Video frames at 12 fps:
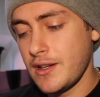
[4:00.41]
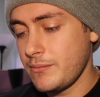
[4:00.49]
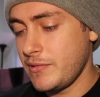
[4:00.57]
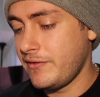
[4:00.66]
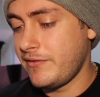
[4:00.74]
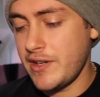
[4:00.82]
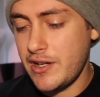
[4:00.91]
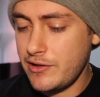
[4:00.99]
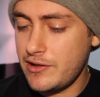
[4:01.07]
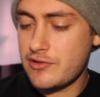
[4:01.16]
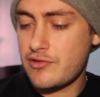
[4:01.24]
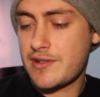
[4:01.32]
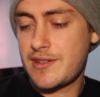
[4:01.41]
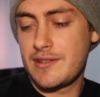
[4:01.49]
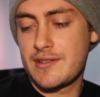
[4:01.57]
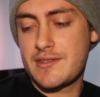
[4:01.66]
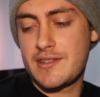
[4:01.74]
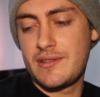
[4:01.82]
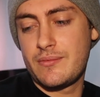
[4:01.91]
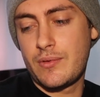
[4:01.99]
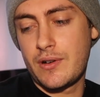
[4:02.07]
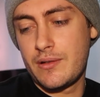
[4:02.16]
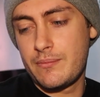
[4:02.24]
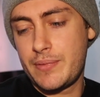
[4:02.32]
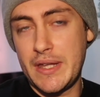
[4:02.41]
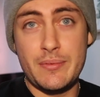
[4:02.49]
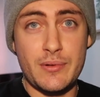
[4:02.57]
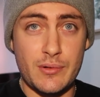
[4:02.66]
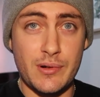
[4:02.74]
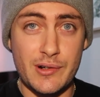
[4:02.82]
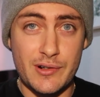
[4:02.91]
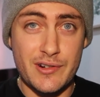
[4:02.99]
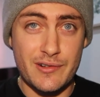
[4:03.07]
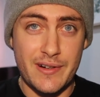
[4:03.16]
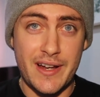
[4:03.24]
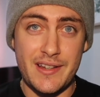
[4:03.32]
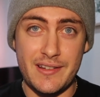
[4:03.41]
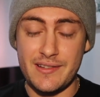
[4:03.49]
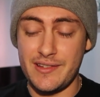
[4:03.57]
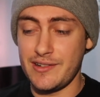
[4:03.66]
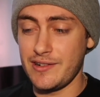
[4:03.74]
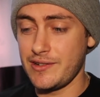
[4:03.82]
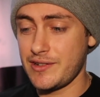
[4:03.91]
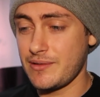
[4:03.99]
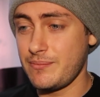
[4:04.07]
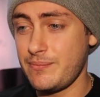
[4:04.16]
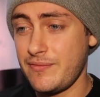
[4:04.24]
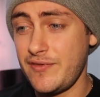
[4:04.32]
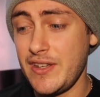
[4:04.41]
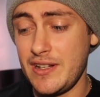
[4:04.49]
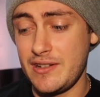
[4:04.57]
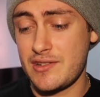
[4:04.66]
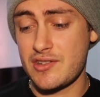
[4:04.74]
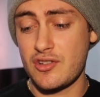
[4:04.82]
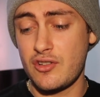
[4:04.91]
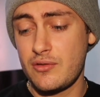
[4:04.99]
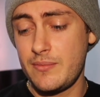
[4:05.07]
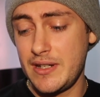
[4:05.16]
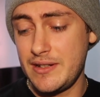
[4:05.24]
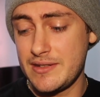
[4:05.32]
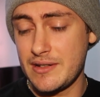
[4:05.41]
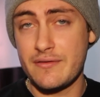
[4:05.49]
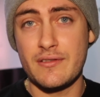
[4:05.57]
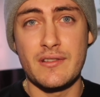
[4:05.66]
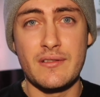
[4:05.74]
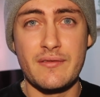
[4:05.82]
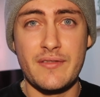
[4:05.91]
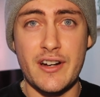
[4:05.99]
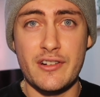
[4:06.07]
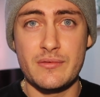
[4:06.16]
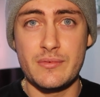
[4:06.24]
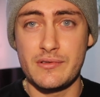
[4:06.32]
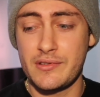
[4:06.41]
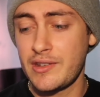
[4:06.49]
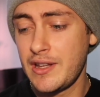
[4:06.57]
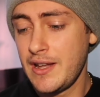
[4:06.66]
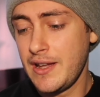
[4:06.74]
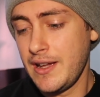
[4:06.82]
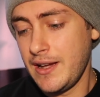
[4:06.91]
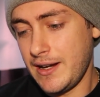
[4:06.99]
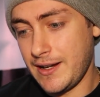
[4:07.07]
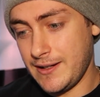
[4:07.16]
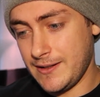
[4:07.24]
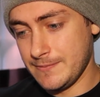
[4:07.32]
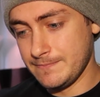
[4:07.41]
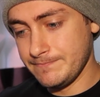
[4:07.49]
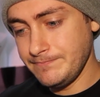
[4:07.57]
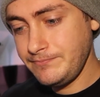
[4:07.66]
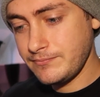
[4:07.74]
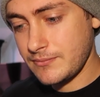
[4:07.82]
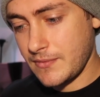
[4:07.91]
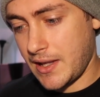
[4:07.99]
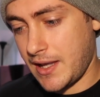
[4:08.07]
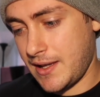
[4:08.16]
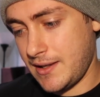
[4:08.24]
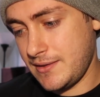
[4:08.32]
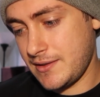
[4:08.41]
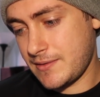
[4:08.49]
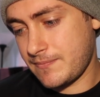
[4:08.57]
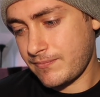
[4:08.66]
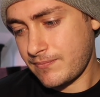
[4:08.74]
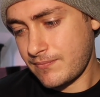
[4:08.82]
be very interesting to see what people will create. You know, you could fit in so many different variables, and